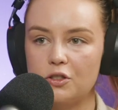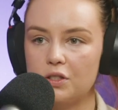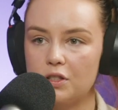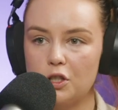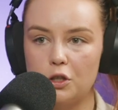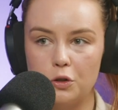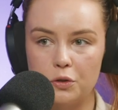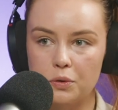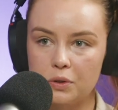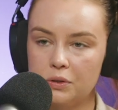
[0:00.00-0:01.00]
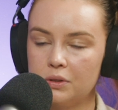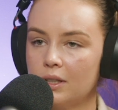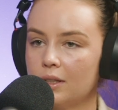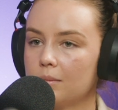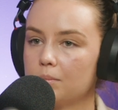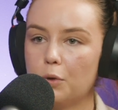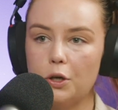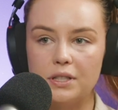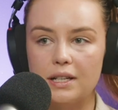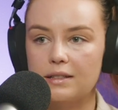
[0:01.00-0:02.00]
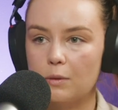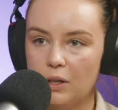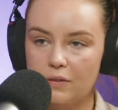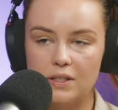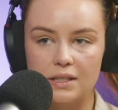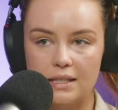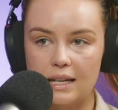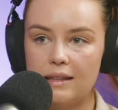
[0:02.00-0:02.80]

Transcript: just the usual protests that we often see.